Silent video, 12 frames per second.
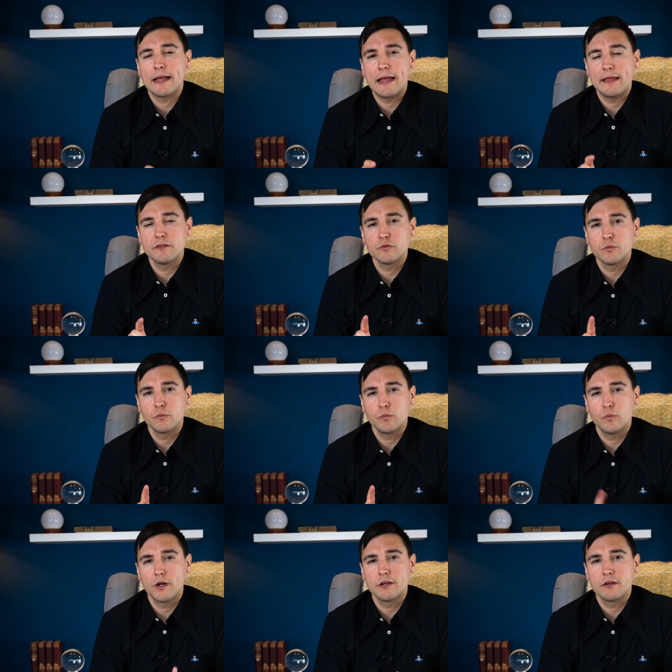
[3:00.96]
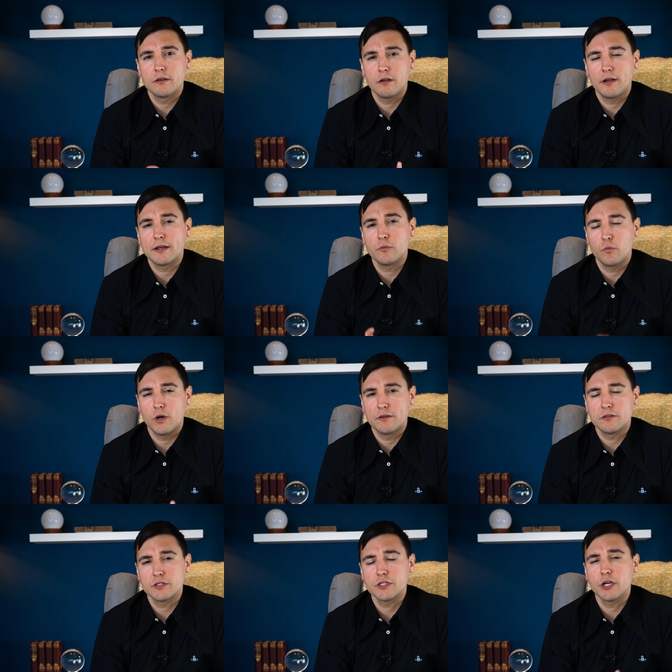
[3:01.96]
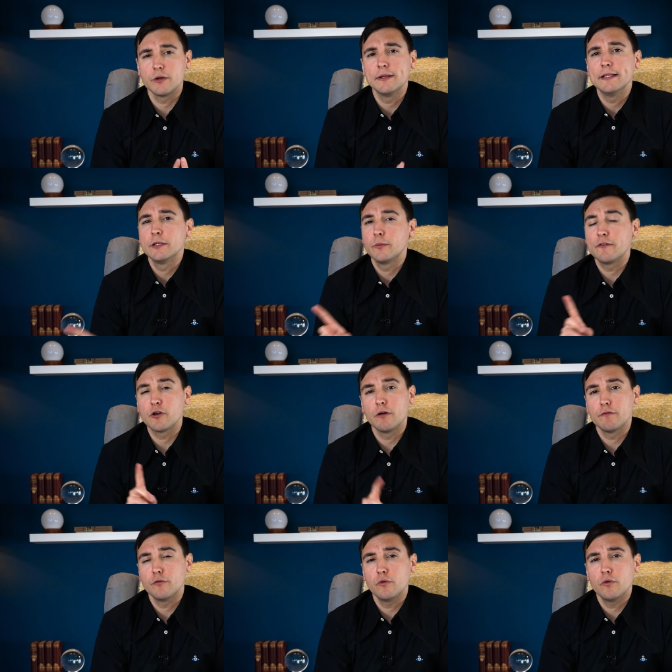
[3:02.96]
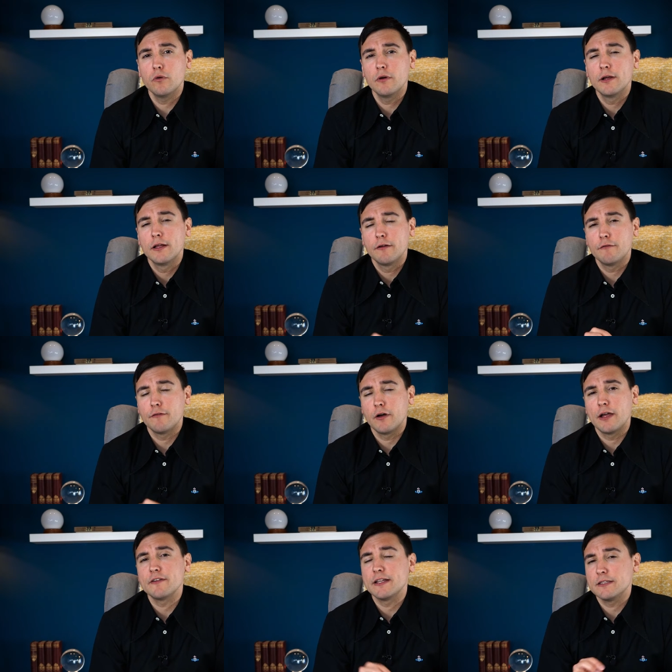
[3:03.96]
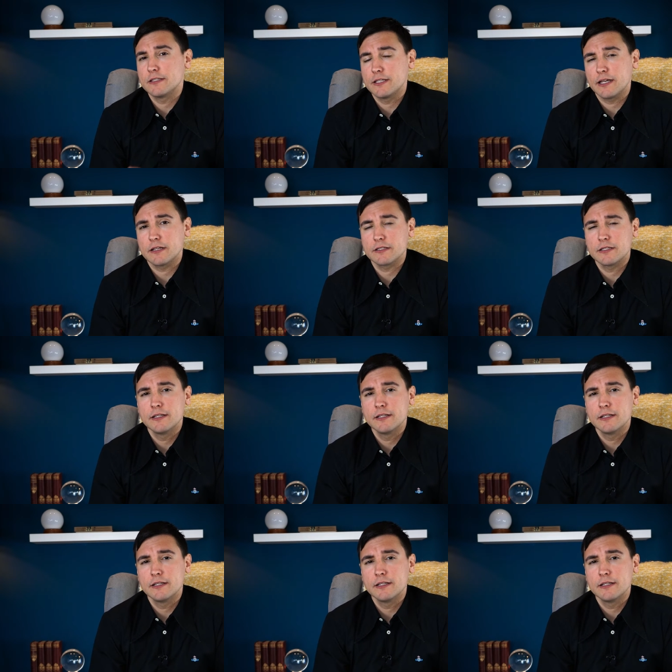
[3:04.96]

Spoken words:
and 191. So we've got 4, 5, and 6.